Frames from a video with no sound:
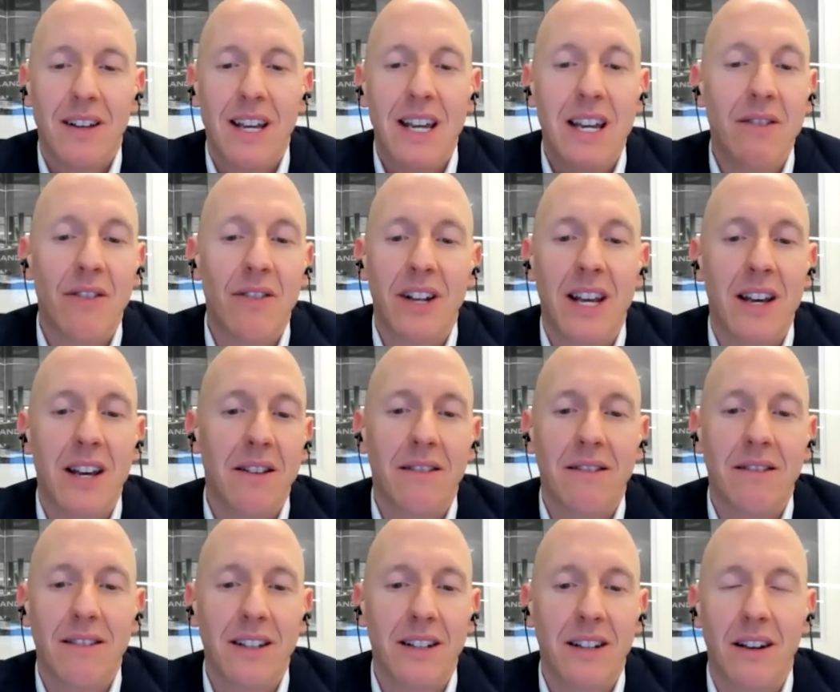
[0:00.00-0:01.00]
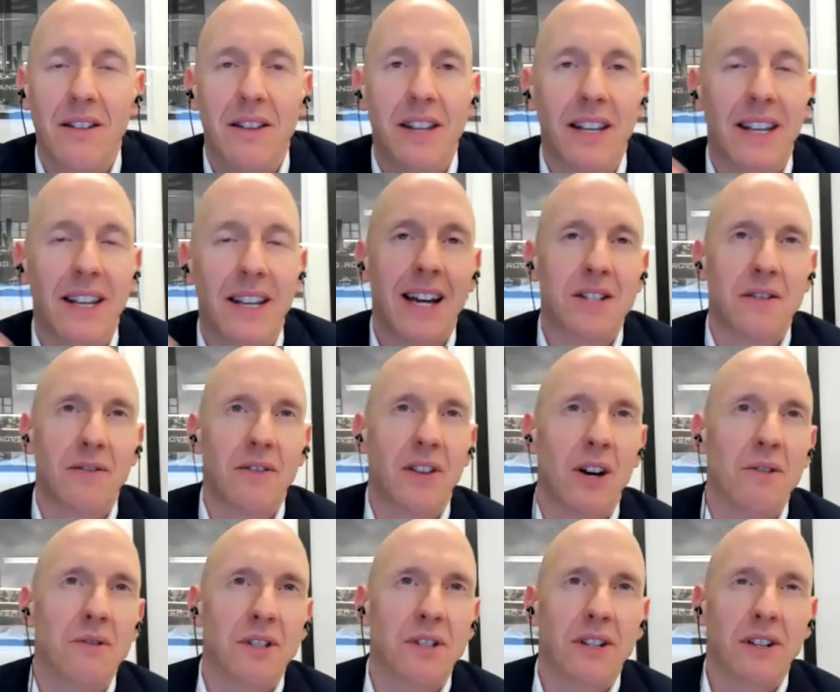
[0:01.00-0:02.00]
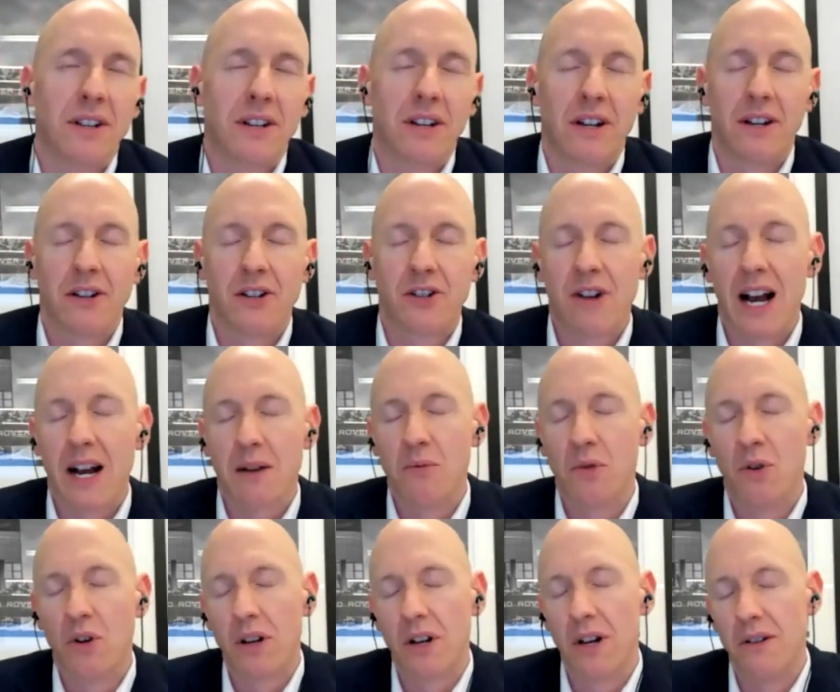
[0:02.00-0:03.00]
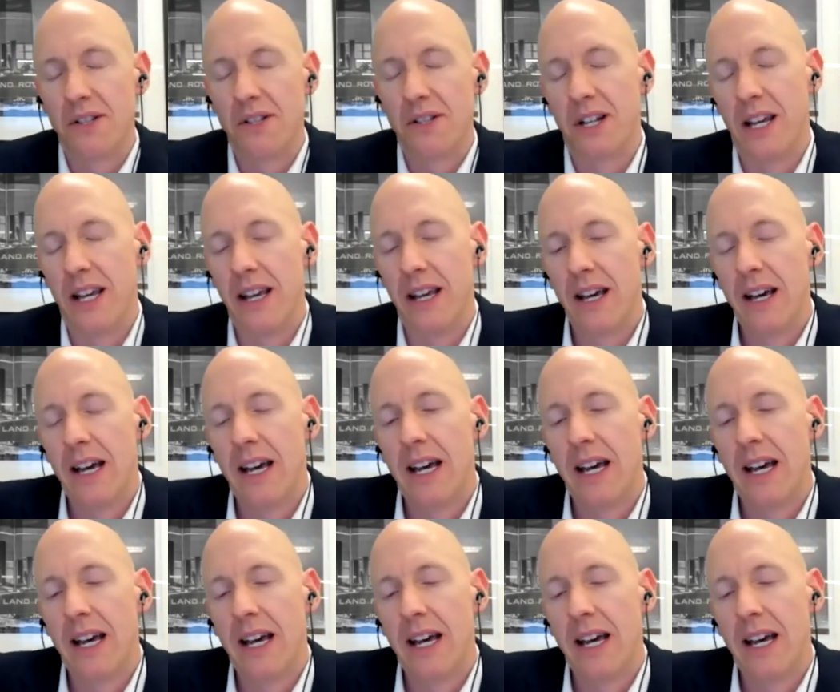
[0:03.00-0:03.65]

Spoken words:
even in, you know, the case of those that kind of track more closely,